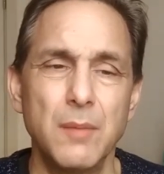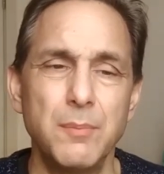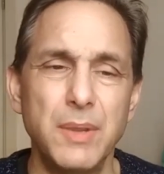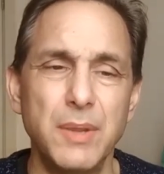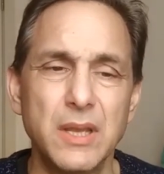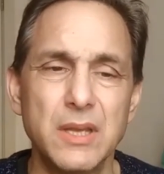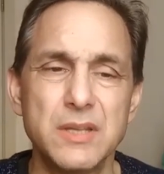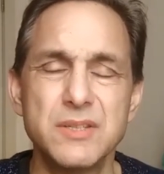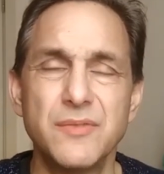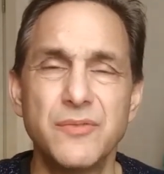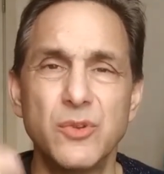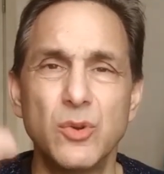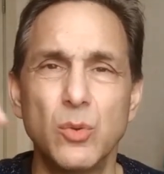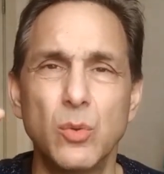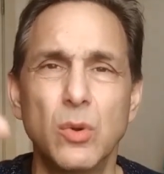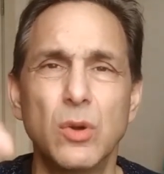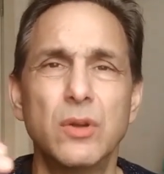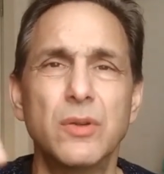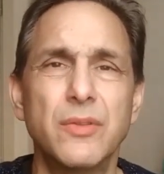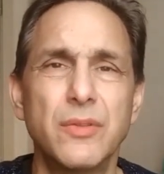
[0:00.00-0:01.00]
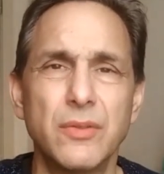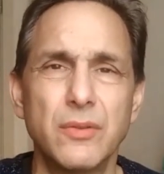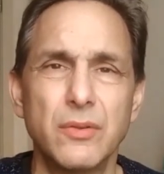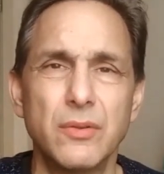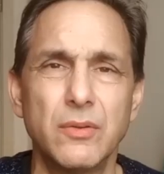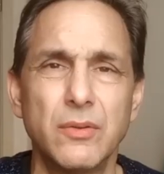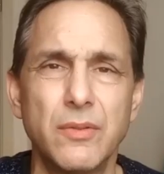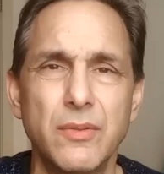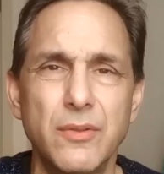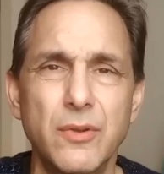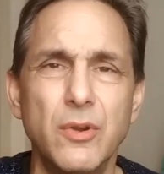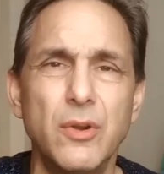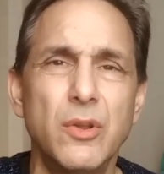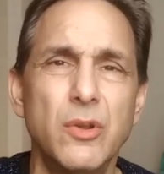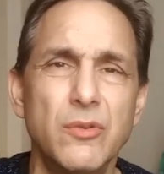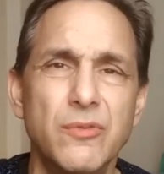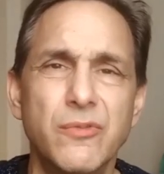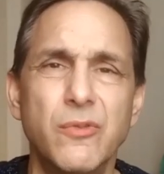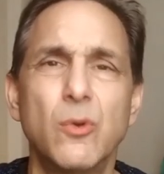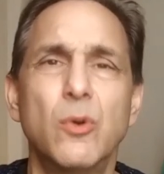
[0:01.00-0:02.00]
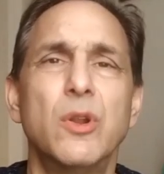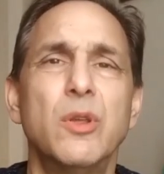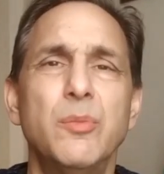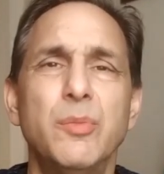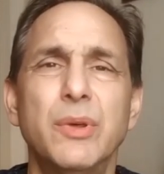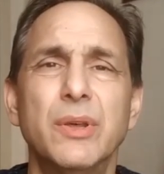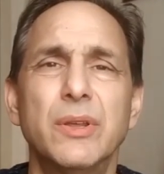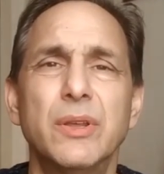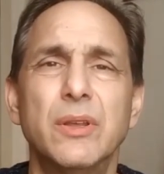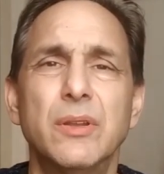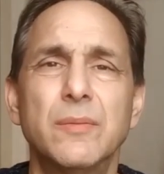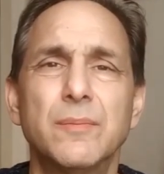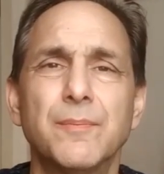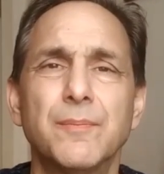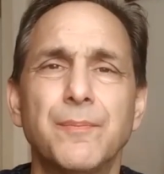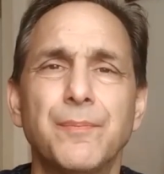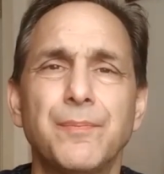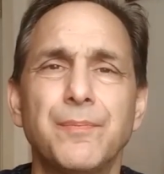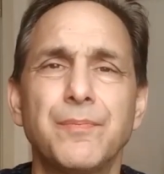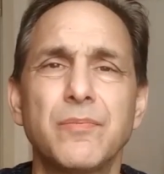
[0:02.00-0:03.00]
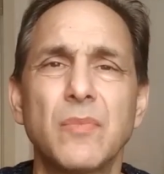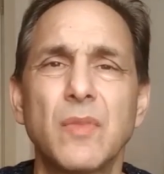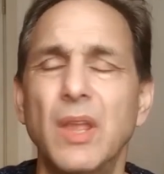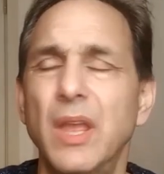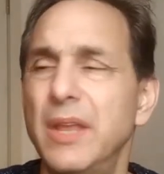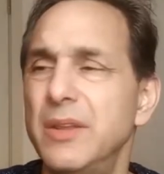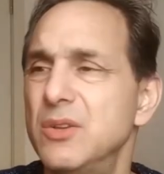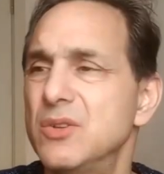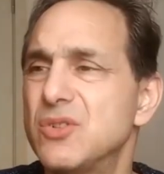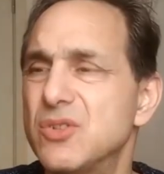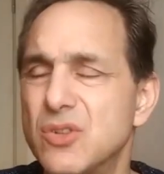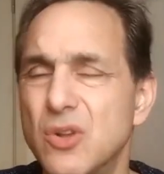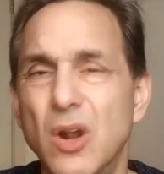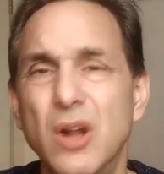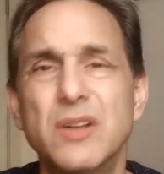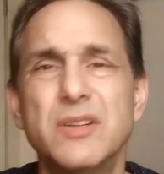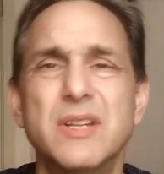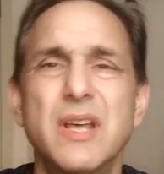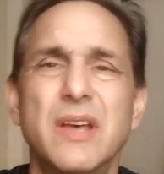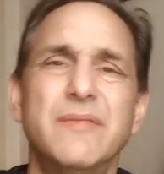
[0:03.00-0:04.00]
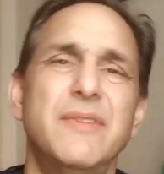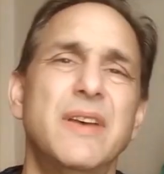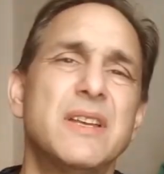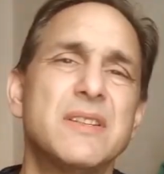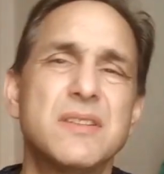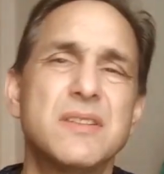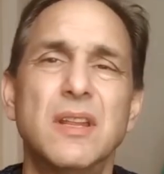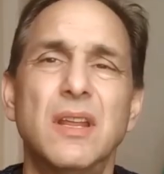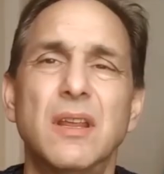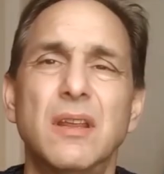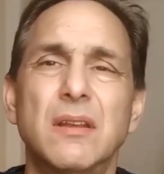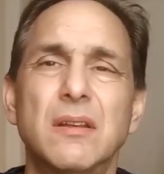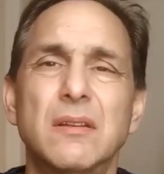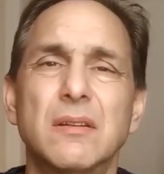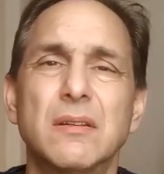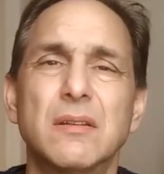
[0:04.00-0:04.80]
Because if you're worth 30 or 40 billion and you start divesting